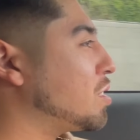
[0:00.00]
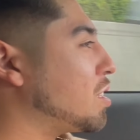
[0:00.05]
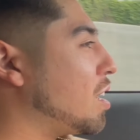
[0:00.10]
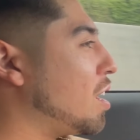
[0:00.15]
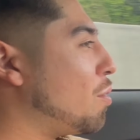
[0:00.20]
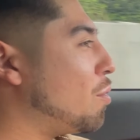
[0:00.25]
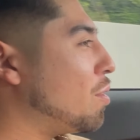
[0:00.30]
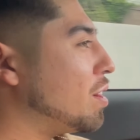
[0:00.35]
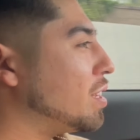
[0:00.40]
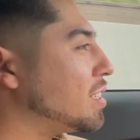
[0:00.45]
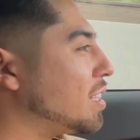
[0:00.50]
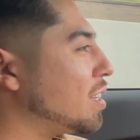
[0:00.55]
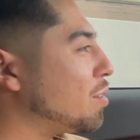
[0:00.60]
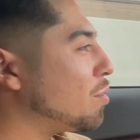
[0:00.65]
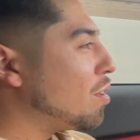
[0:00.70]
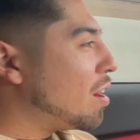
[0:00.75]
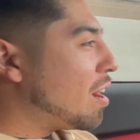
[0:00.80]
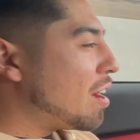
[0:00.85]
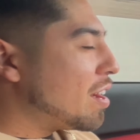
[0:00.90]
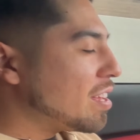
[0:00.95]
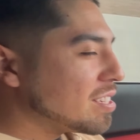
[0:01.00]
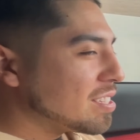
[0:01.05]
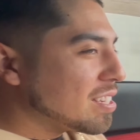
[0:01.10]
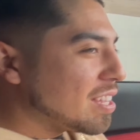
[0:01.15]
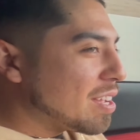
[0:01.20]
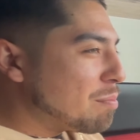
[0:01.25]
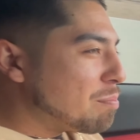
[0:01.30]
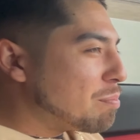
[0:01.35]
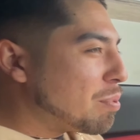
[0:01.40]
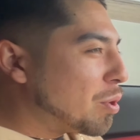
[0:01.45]
I want to say, how do you say,
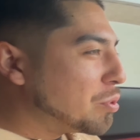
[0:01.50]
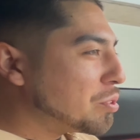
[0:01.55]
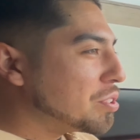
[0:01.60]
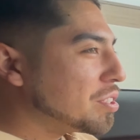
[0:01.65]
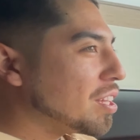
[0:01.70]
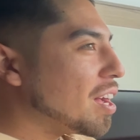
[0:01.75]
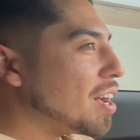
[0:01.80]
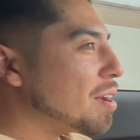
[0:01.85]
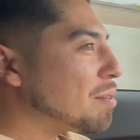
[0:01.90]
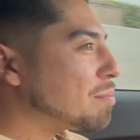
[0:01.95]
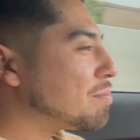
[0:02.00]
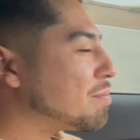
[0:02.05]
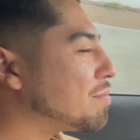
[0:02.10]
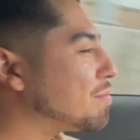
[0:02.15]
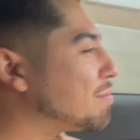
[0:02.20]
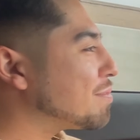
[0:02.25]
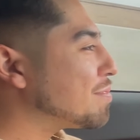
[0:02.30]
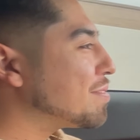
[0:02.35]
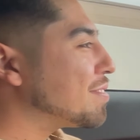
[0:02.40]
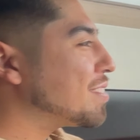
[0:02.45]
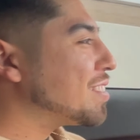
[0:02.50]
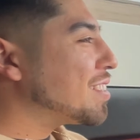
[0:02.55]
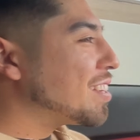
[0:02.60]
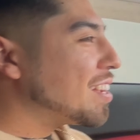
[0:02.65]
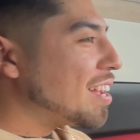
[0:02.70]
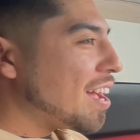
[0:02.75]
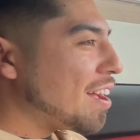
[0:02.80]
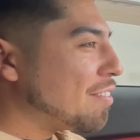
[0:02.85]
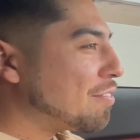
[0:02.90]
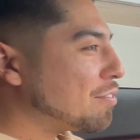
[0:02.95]
post-op
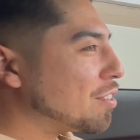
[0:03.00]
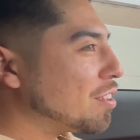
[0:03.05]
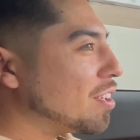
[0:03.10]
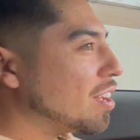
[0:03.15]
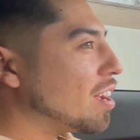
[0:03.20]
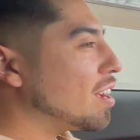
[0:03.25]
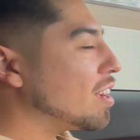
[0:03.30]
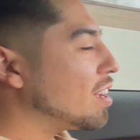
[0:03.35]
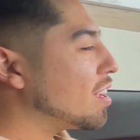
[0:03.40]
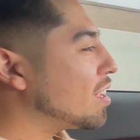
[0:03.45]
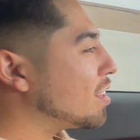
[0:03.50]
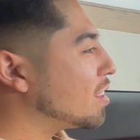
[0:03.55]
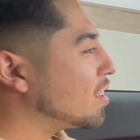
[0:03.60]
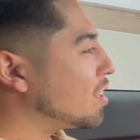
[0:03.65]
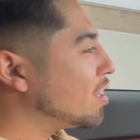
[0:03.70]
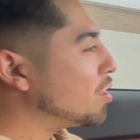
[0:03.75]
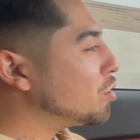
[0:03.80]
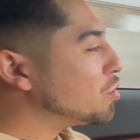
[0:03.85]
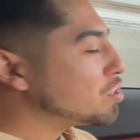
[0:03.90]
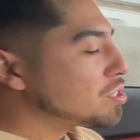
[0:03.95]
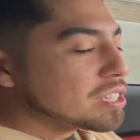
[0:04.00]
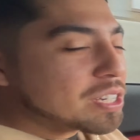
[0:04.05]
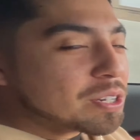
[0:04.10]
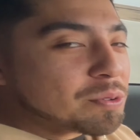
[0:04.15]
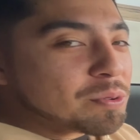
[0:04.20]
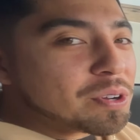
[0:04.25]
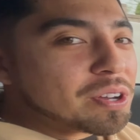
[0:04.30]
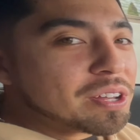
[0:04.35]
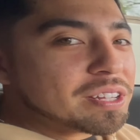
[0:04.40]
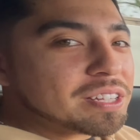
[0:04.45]
after the new steering
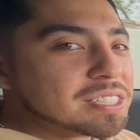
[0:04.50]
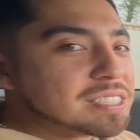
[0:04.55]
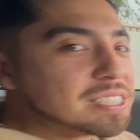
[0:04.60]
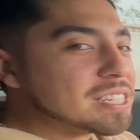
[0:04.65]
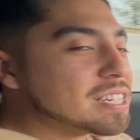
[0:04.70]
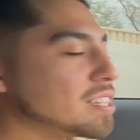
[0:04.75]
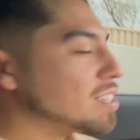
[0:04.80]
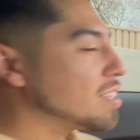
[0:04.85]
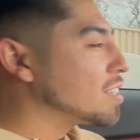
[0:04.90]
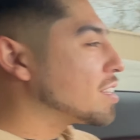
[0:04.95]
wheel on the Z.